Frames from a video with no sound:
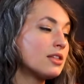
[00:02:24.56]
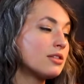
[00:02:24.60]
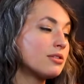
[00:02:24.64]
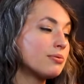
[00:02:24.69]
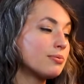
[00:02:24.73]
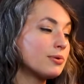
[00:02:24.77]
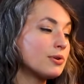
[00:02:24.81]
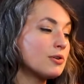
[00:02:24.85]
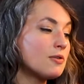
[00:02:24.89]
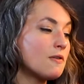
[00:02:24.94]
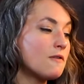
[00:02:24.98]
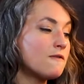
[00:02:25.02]

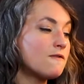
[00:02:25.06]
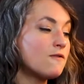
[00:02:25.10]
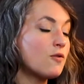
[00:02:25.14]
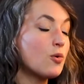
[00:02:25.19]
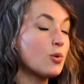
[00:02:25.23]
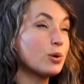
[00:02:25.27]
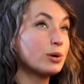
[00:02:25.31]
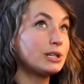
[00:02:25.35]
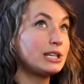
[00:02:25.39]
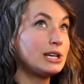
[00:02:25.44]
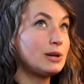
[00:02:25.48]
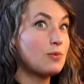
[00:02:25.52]
through
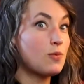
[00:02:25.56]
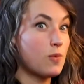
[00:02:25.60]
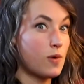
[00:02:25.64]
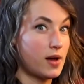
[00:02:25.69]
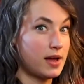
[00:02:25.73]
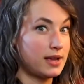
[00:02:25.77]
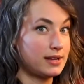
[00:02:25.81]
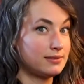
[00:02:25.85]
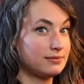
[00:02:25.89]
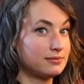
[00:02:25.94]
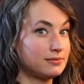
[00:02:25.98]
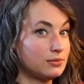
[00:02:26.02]

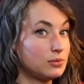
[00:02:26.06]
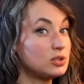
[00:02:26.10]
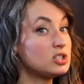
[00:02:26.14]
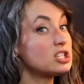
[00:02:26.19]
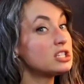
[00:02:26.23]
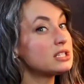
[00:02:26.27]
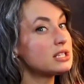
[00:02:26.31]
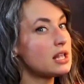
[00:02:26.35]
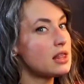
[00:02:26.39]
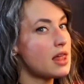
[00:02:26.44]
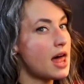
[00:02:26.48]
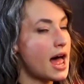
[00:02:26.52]
41, which
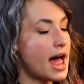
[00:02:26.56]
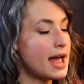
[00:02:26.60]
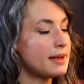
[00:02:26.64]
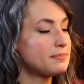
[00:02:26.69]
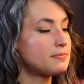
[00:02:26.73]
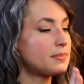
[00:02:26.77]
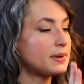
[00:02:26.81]
is a lot,